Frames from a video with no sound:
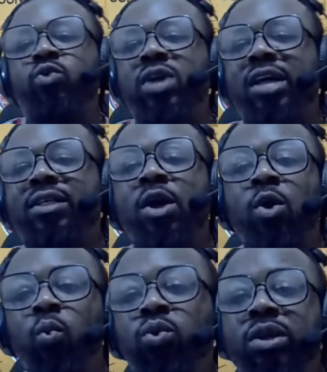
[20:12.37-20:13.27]
so that
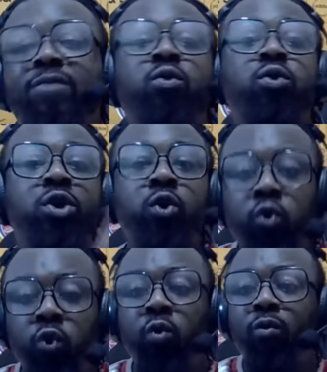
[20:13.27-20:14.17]
we self will
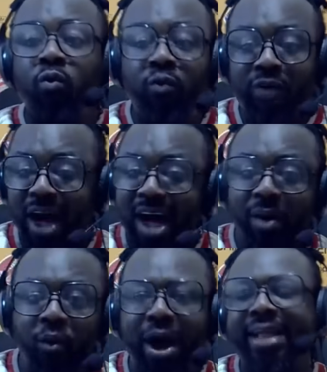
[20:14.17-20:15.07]
grow far
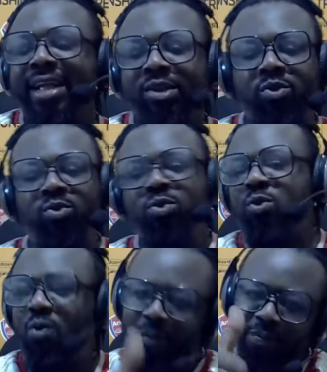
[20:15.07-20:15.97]
and wide. And to do
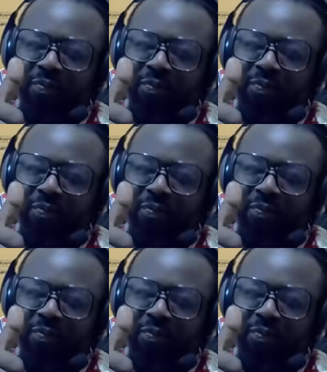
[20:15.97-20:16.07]
so,